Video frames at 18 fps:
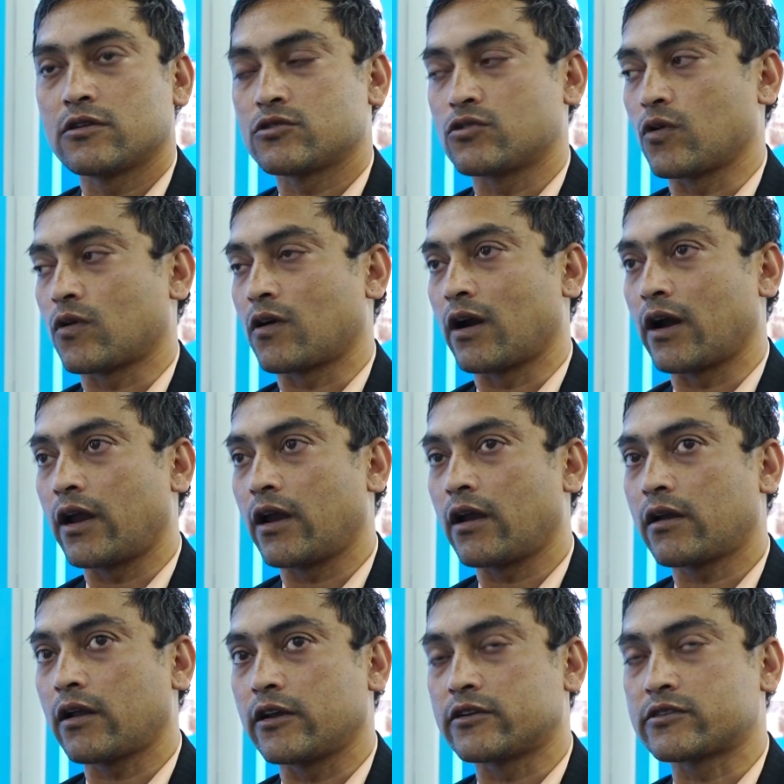So
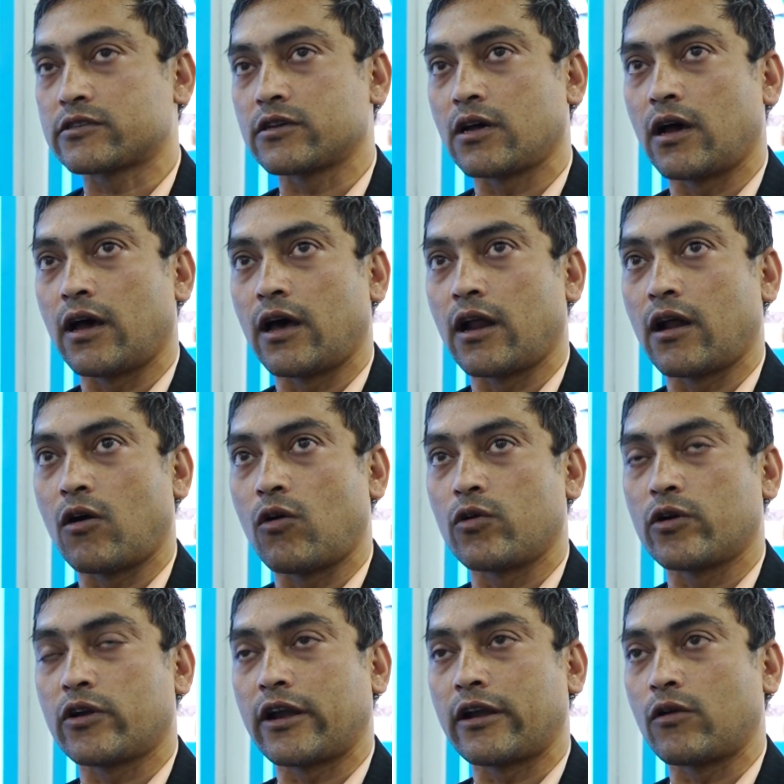current it's uh,
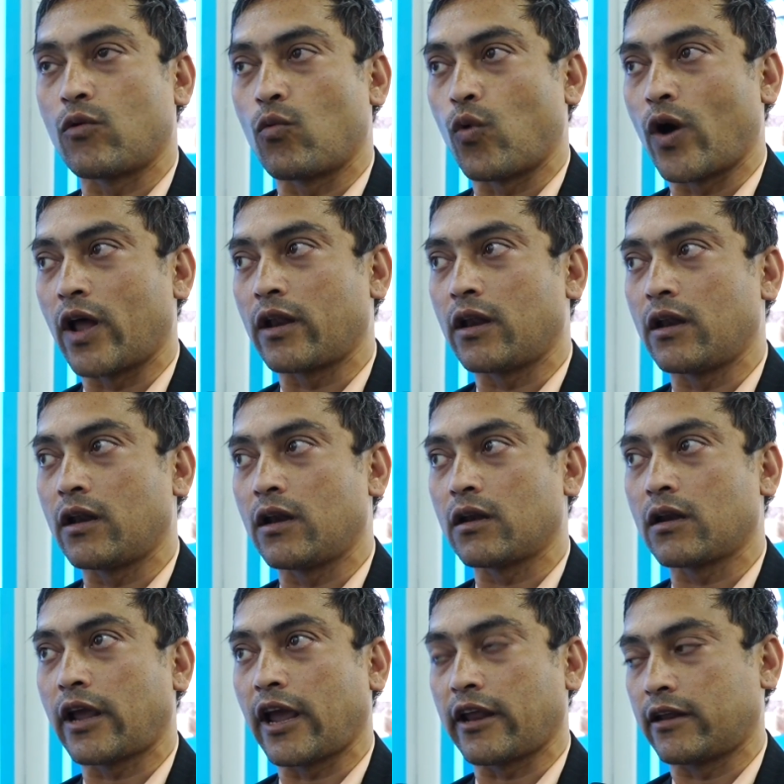around
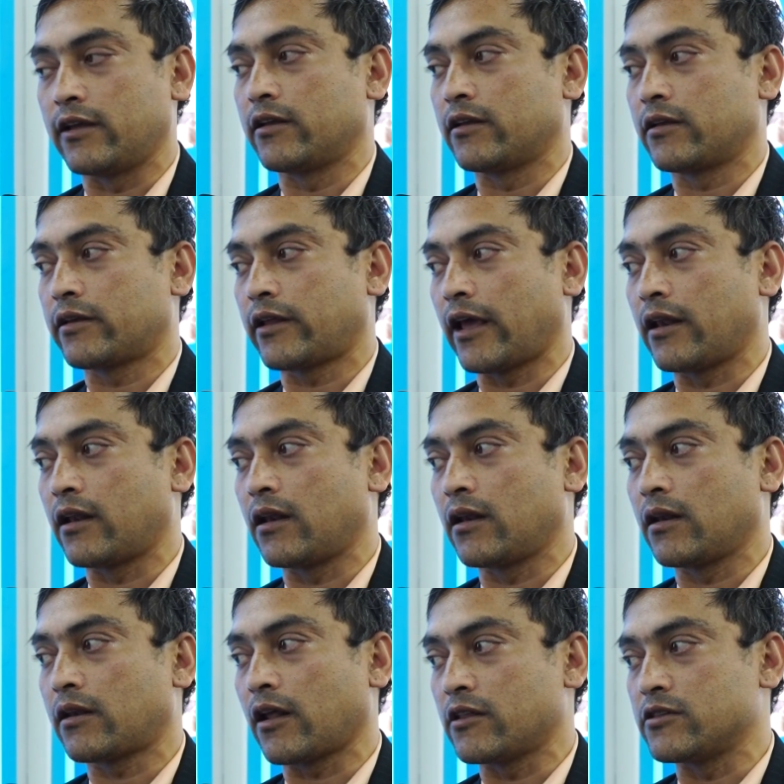1 kt,
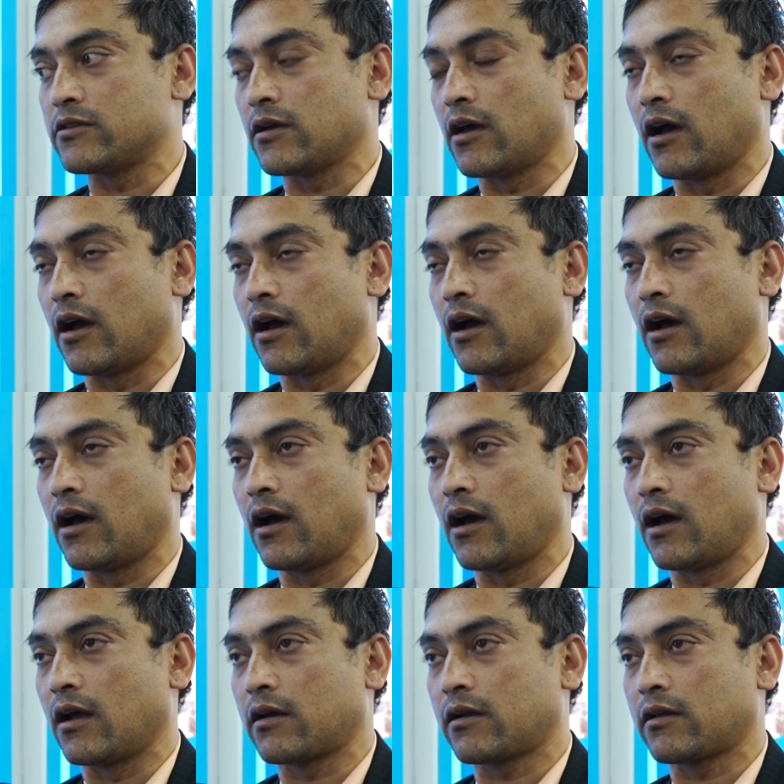10 ton,
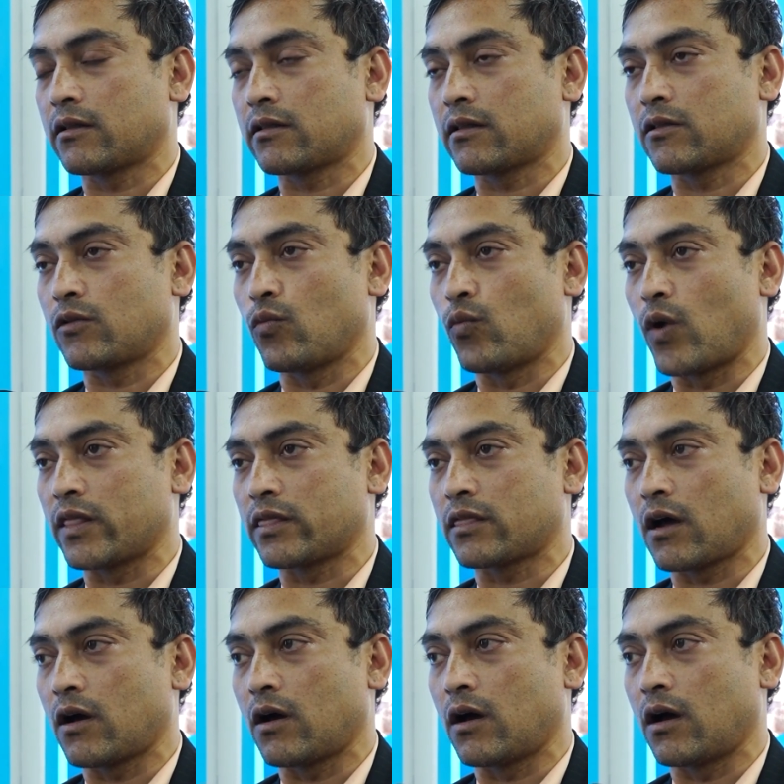
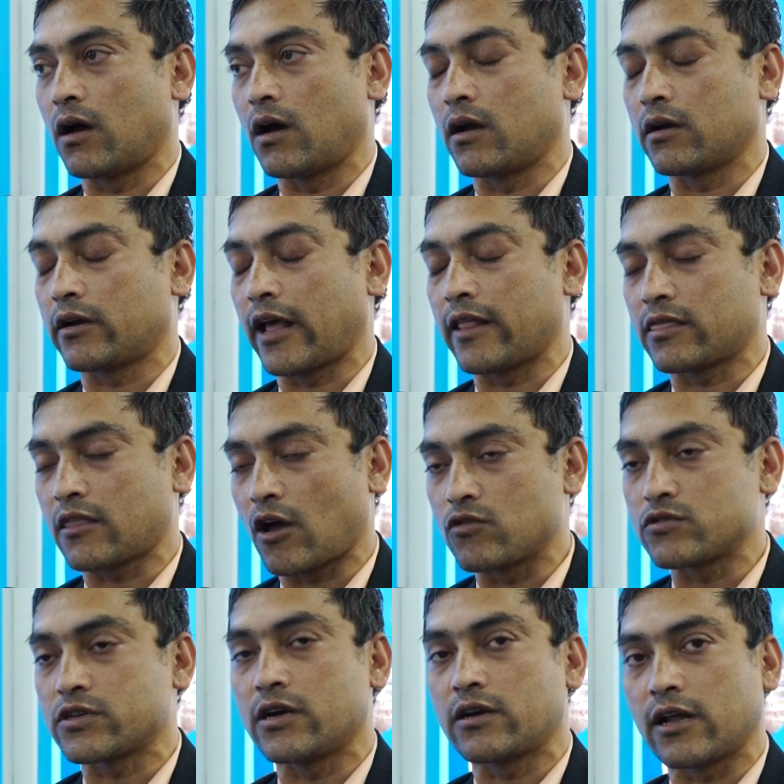uh,
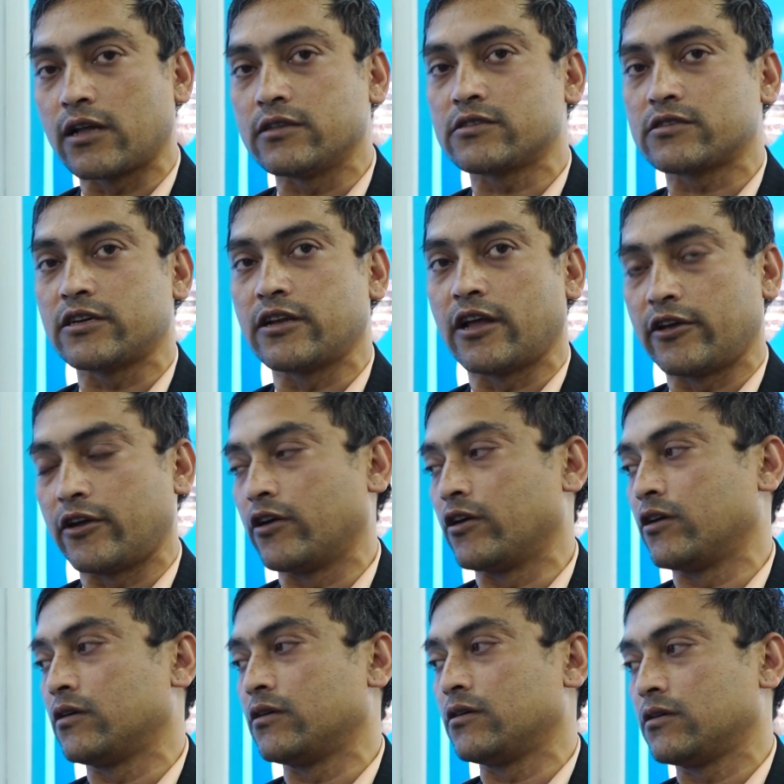10,000 tons in a year.